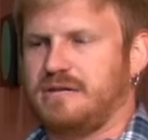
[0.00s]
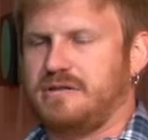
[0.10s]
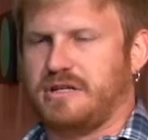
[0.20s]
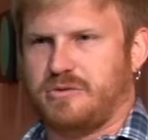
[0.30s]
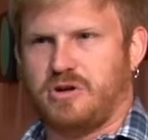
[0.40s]

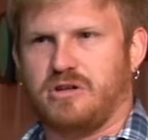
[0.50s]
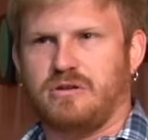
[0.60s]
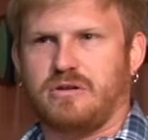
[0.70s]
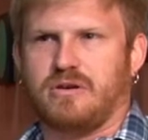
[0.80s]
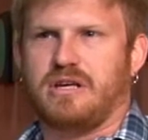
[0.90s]
Dr.
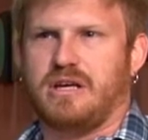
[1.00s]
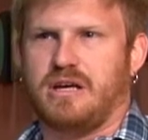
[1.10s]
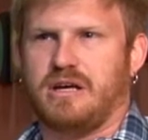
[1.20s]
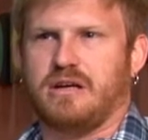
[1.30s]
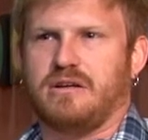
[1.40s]
Martin Luther
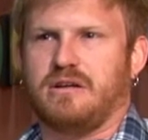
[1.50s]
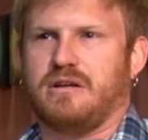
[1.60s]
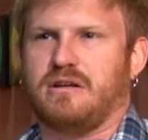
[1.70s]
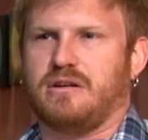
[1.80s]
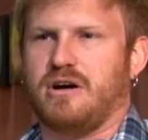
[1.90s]
King
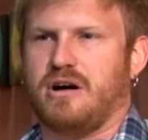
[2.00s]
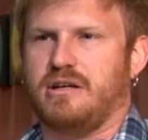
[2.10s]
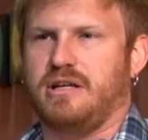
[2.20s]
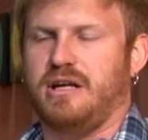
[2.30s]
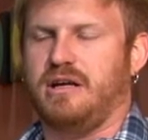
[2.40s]
and
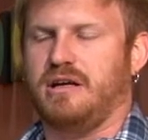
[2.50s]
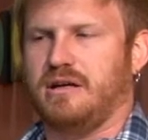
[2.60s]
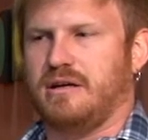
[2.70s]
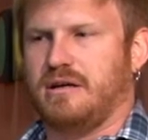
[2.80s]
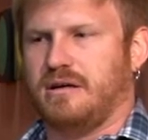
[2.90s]
Gandhi,
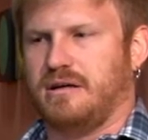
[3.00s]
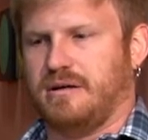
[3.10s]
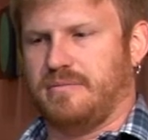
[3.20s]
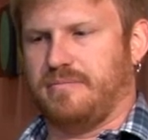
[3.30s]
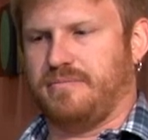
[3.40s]

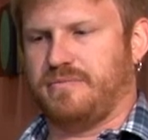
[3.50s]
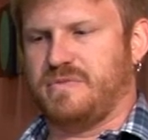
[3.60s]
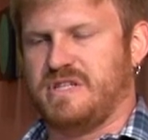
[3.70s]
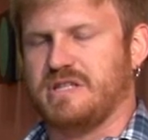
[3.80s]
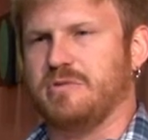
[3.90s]

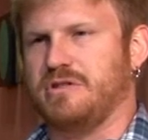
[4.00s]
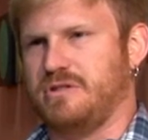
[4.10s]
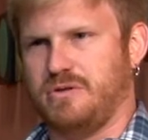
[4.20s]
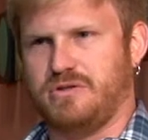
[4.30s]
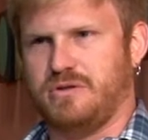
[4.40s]
Desmond
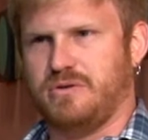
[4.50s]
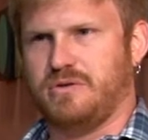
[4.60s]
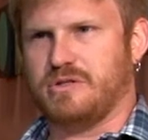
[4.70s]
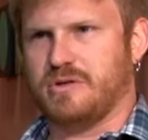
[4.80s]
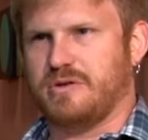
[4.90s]

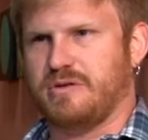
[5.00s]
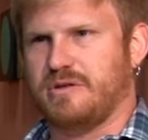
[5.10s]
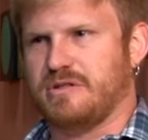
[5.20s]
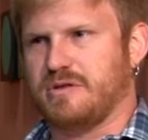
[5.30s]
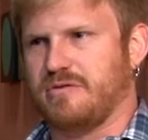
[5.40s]
Tutu is
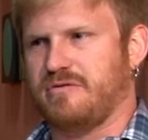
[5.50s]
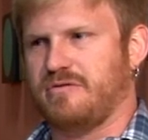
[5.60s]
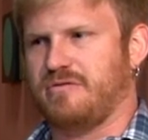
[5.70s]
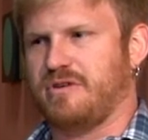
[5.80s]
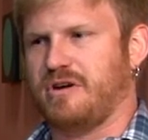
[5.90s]
a
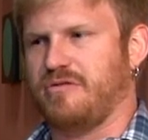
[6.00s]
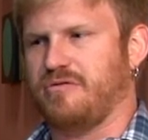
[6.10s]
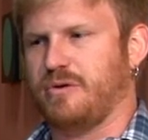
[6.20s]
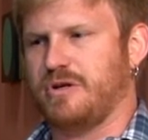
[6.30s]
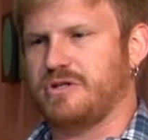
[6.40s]
very
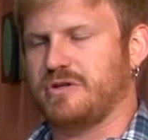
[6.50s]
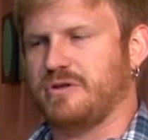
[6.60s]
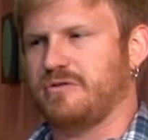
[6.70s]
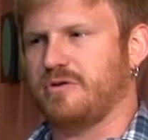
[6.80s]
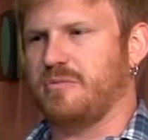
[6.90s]

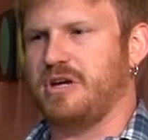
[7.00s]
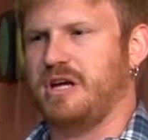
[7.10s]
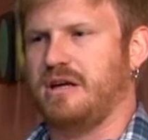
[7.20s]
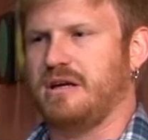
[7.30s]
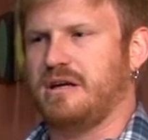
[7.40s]
influential for me,